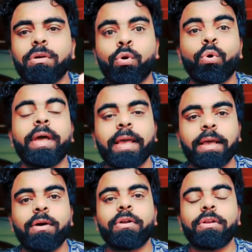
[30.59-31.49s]

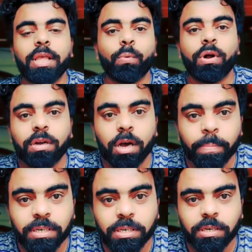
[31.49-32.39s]
going or they want
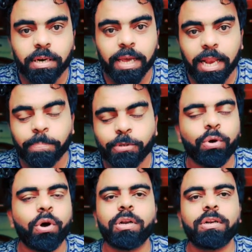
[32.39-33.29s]
government help,
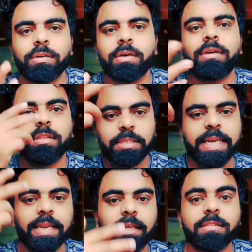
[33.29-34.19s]
so on. The
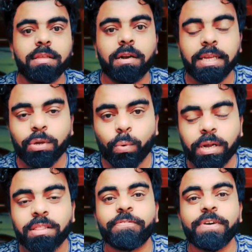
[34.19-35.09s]
second and the third links are
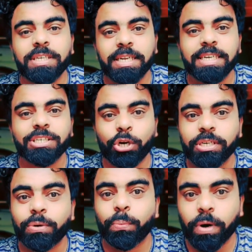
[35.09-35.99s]
working. The first link is
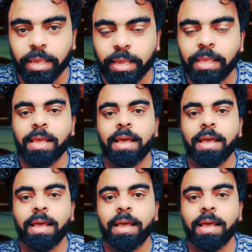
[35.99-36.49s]
not yet working.